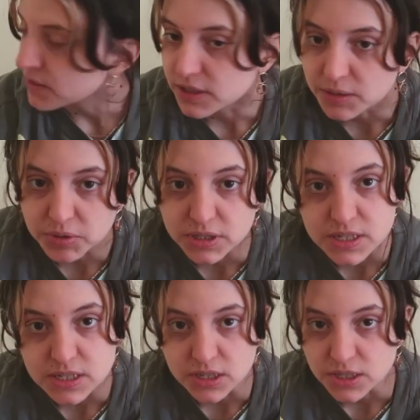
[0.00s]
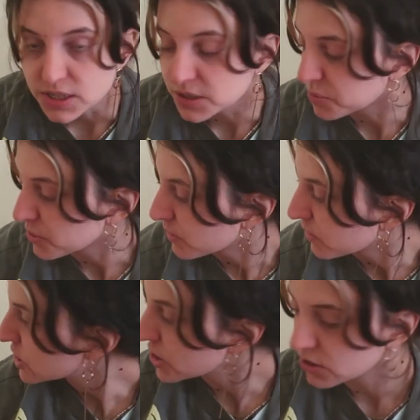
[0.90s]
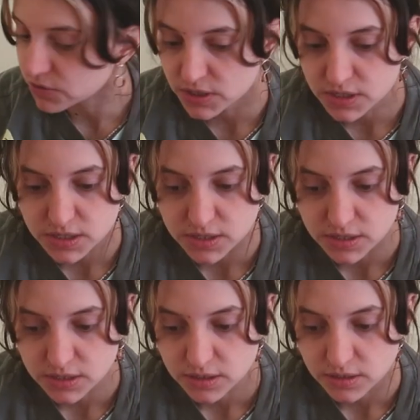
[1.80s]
I think I'm gonna start here with children's